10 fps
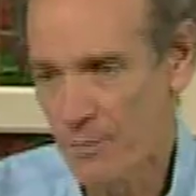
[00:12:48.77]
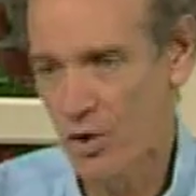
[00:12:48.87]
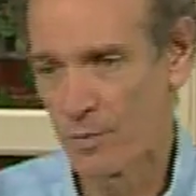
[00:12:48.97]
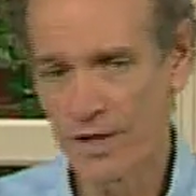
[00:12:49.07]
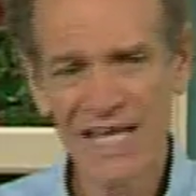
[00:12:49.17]
the
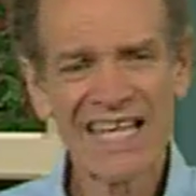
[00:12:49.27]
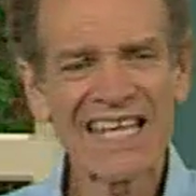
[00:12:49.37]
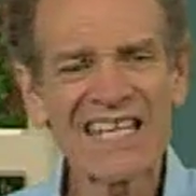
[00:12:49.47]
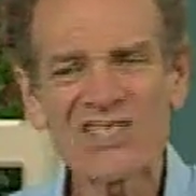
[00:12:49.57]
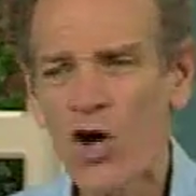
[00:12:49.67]
pyramid.
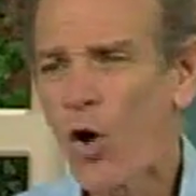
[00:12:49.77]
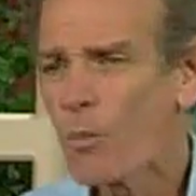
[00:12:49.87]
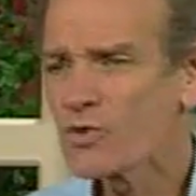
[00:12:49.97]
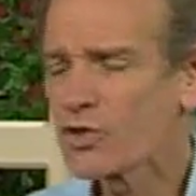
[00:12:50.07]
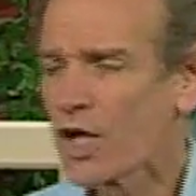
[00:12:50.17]
It's
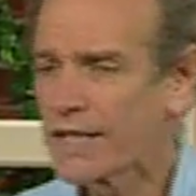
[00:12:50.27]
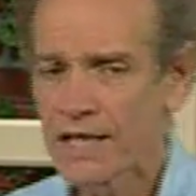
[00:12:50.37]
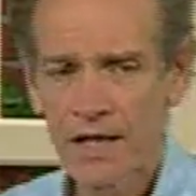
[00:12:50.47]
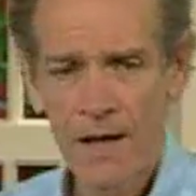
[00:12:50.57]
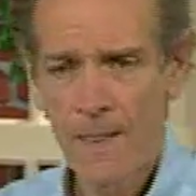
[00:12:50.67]
almost like
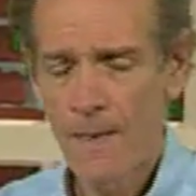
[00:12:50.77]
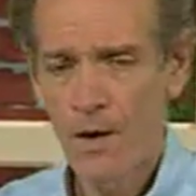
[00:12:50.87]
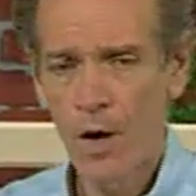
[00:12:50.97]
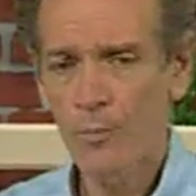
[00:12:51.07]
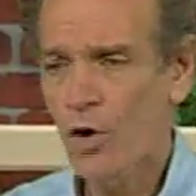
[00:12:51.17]

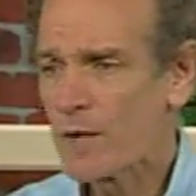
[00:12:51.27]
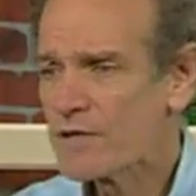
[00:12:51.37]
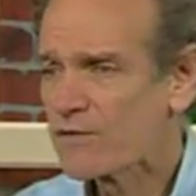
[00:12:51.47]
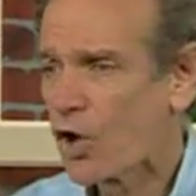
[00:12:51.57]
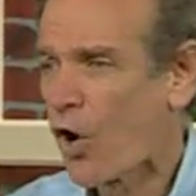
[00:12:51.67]
a
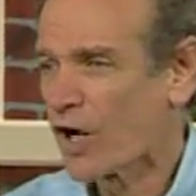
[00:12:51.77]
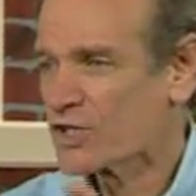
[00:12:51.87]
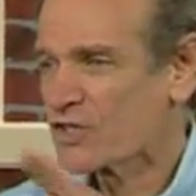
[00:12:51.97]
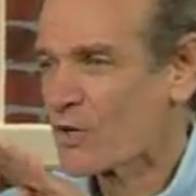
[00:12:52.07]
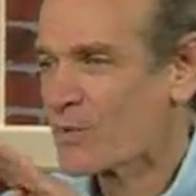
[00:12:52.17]
primeval
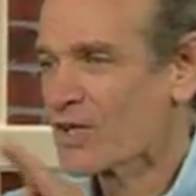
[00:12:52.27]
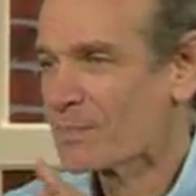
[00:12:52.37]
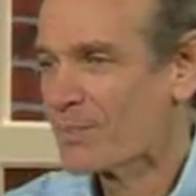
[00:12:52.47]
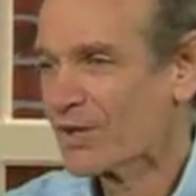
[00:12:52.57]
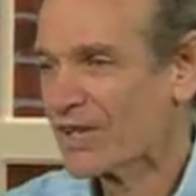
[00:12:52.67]
arch. It's almost
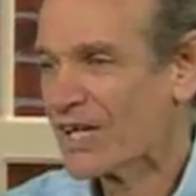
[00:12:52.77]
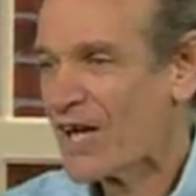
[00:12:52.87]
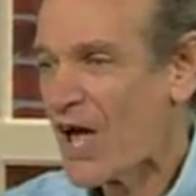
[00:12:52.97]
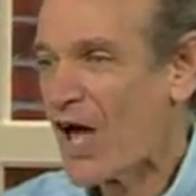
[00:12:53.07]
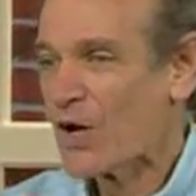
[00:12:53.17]
like building
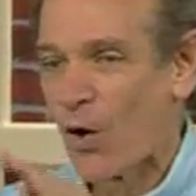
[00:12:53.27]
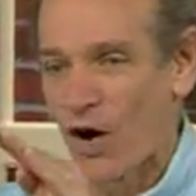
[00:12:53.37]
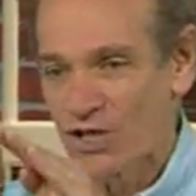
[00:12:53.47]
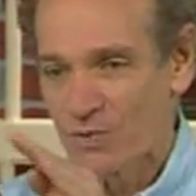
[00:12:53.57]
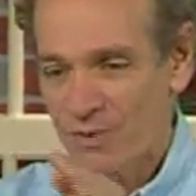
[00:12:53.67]
an
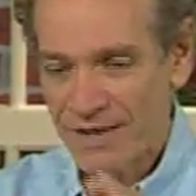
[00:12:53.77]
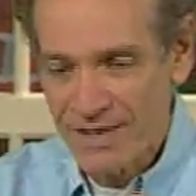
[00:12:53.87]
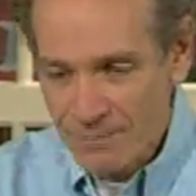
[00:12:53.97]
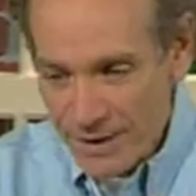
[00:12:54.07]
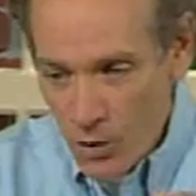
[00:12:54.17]
arch
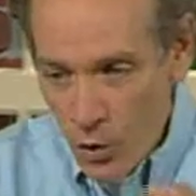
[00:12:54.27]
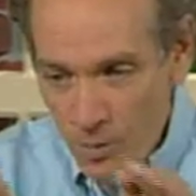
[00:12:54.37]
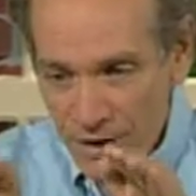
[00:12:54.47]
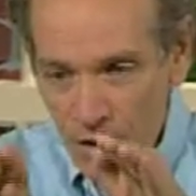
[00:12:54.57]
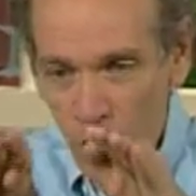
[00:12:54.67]
by
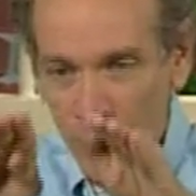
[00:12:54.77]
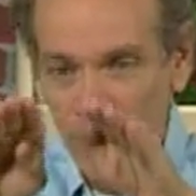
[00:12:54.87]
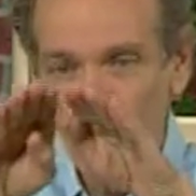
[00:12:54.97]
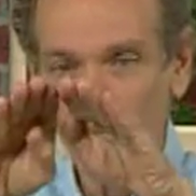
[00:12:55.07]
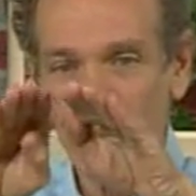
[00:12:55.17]
corbelling, corbelling,
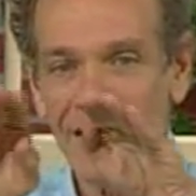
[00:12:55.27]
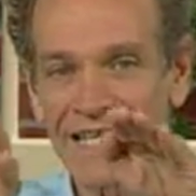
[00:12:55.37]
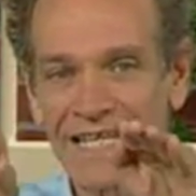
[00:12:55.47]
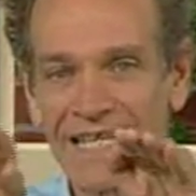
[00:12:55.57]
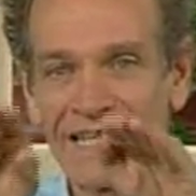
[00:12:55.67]
corbelling,
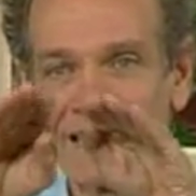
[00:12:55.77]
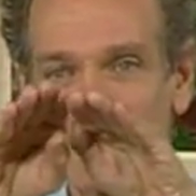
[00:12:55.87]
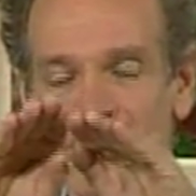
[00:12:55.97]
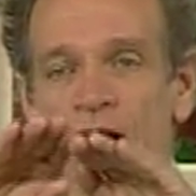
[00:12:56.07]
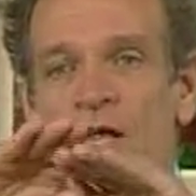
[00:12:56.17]
getting it in and
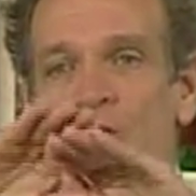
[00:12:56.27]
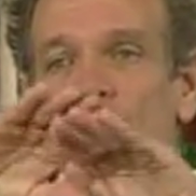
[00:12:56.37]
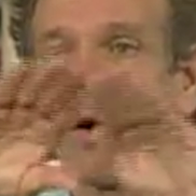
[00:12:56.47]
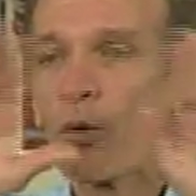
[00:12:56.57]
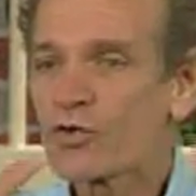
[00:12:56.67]
in. You're
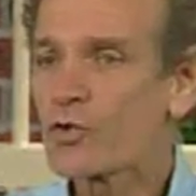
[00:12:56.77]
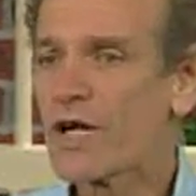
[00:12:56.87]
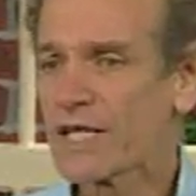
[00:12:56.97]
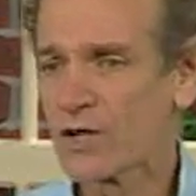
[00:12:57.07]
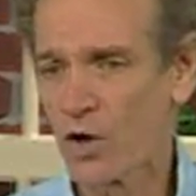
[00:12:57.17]
almost
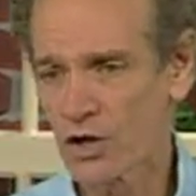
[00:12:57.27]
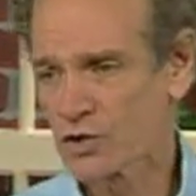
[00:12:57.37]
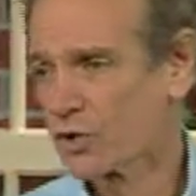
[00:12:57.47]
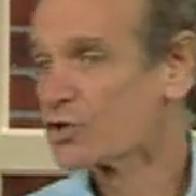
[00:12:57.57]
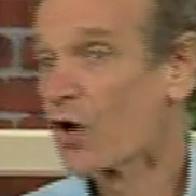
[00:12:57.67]
creating an arch
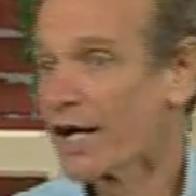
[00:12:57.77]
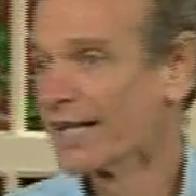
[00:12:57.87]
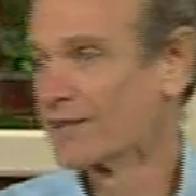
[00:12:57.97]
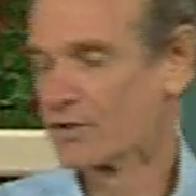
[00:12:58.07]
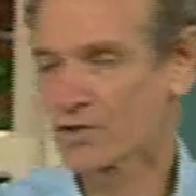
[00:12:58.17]
or a
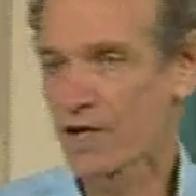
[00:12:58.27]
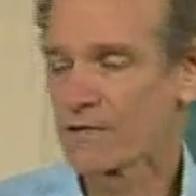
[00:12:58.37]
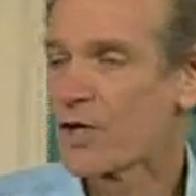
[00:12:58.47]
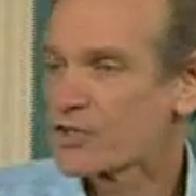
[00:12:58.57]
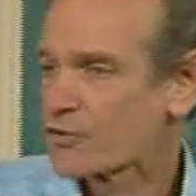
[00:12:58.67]
triangular kind
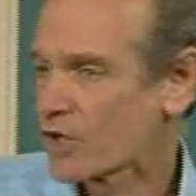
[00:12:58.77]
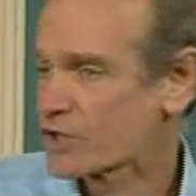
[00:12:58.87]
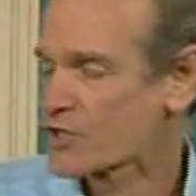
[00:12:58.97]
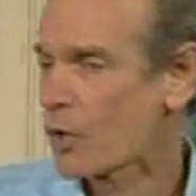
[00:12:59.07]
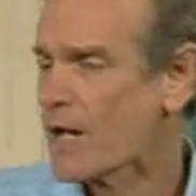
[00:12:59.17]
of structure.
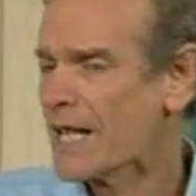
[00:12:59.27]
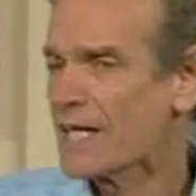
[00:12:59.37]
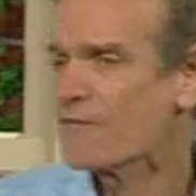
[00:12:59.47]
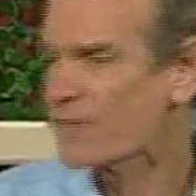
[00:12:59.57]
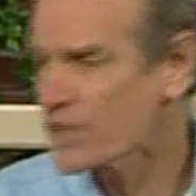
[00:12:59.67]
So
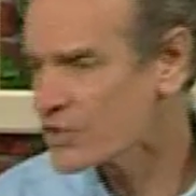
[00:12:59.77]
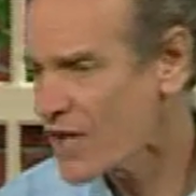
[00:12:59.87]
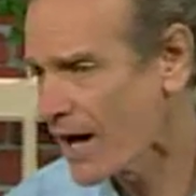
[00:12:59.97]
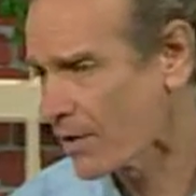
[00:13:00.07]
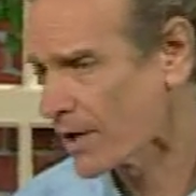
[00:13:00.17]
he figures
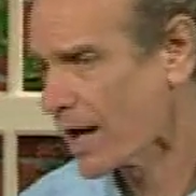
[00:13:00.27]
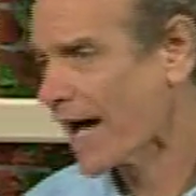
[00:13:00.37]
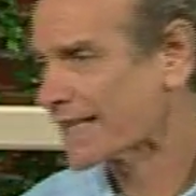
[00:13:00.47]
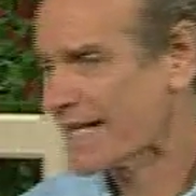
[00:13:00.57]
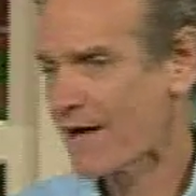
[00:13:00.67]
out,
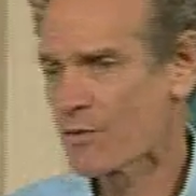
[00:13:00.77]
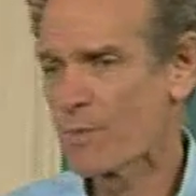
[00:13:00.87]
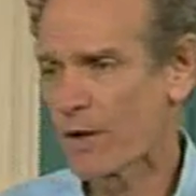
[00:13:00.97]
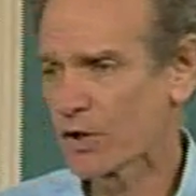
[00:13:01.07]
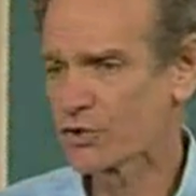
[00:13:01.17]
I can have a
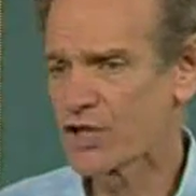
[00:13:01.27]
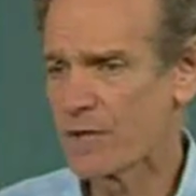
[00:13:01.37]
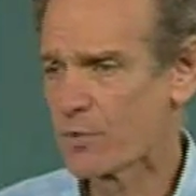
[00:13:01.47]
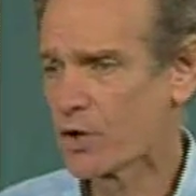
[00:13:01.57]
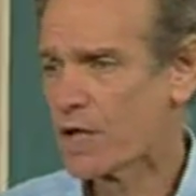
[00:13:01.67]
burial
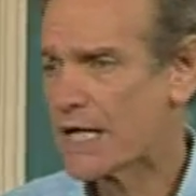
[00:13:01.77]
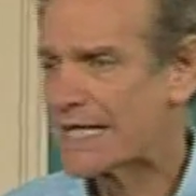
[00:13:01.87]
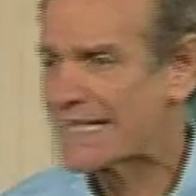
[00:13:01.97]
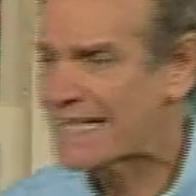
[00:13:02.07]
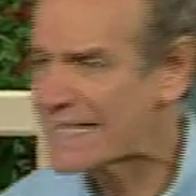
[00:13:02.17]
chamber
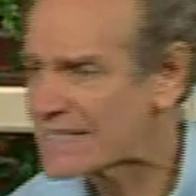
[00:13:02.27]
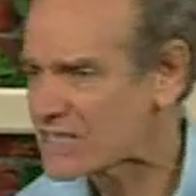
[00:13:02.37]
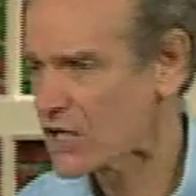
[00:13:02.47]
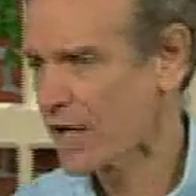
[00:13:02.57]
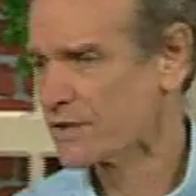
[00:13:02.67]

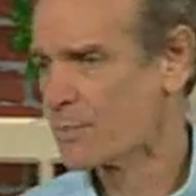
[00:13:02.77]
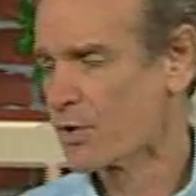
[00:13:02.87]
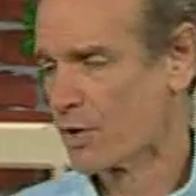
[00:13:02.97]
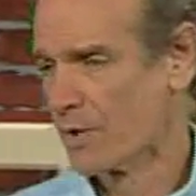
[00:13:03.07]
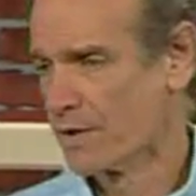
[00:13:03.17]
inside the
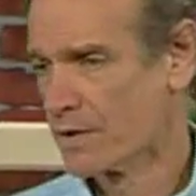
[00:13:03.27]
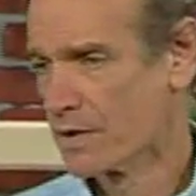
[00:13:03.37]
pyramid.